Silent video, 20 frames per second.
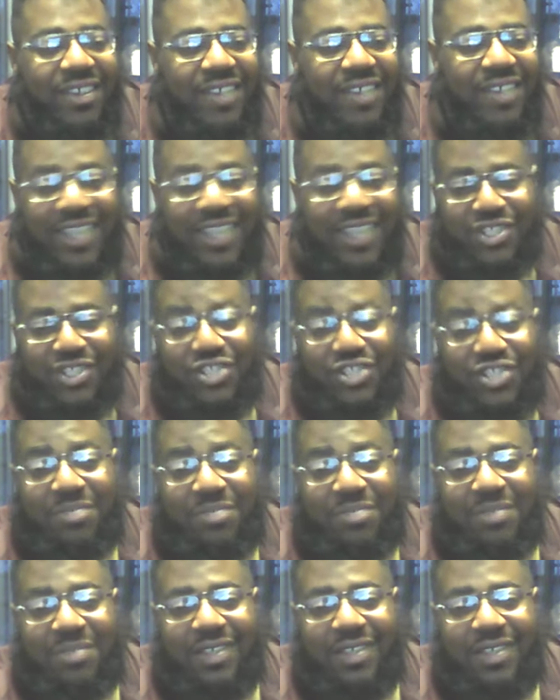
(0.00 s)
as it should
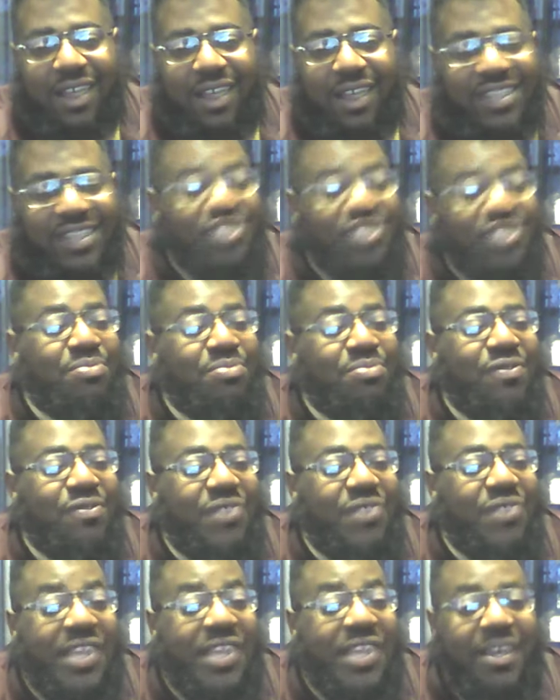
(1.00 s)
be. It's a beautiful
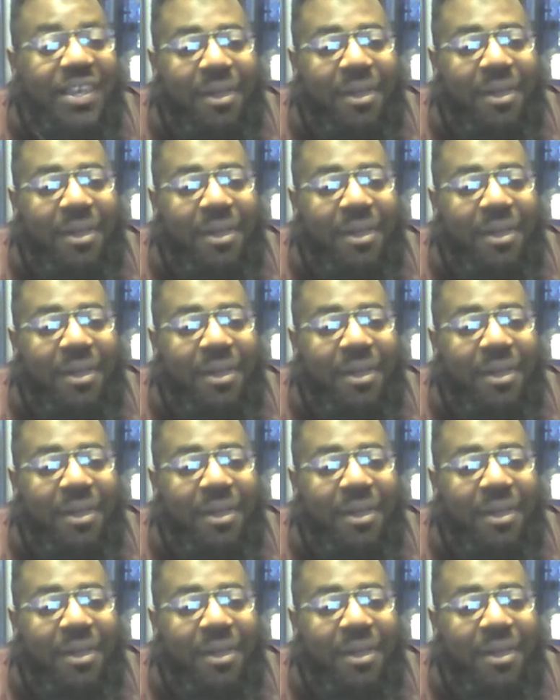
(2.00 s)
thing.